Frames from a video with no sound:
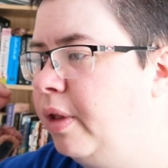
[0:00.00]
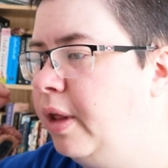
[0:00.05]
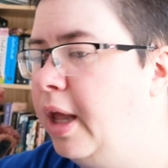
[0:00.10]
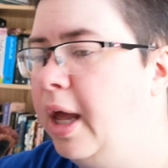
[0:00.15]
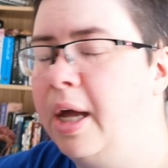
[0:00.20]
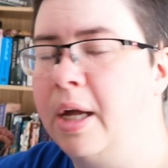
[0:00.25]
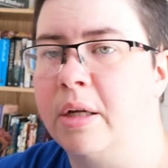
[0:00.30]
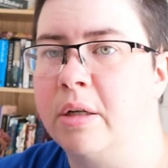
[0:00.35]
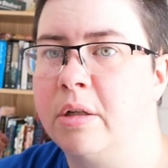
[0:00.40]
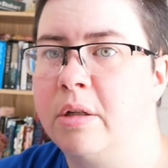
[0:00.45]

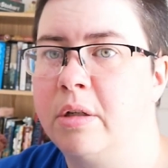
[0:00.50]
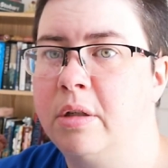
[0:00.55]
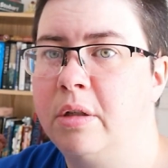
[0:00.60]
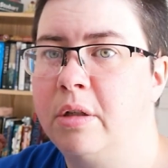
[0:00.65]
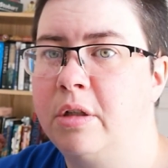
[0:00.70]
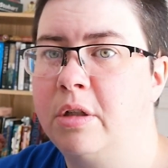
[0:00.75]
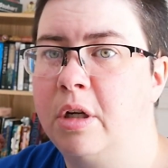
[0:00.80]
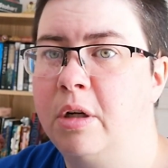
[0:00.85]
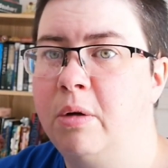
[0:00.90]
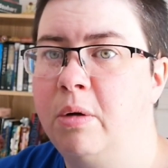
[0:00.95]
Yeah,
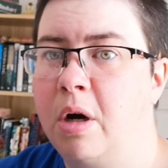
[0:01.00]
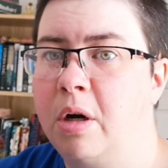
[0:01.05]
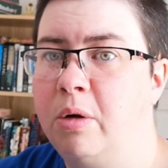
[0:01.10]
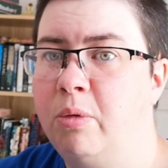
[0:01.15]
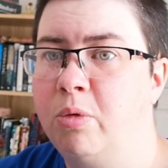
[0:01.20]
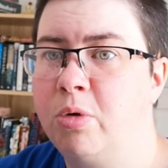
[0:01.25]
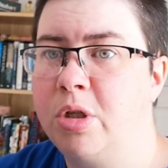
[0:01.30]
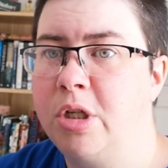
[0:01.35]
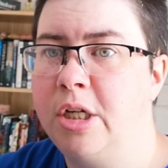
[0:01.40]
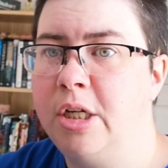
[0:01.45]
so
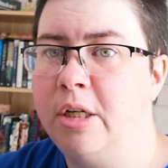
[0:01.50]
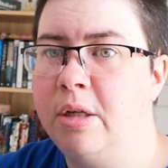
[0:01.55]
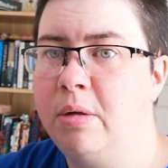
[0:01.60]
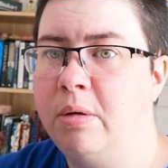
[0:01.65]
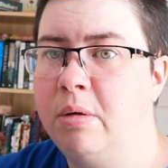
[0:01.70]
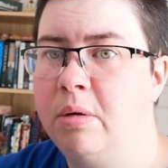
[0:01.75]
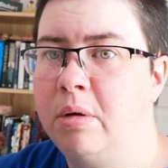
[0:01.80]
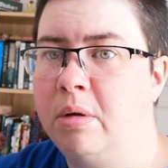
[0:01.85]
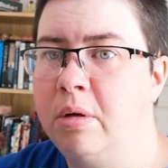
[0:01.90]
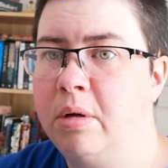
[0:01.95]
I will see
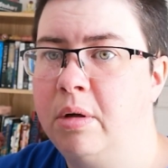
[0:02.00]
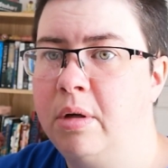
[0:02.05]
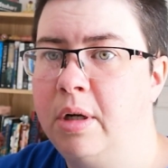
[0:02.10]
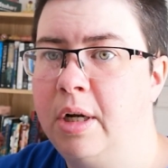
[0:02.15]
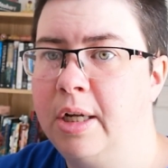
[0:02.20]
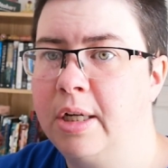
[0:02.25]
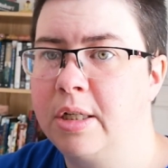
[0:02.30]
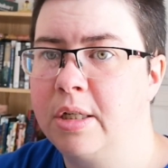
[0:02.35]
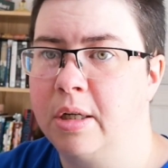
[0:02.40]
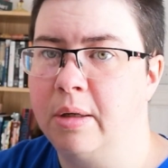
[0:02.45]
you
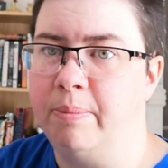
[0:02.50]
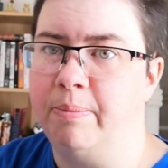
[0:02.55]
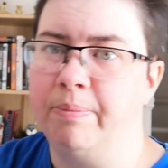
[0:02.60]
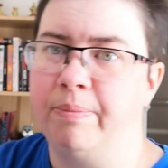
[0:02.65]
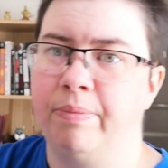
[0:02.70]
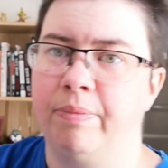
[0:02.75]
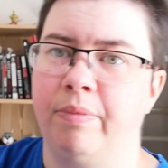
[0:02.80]
next time.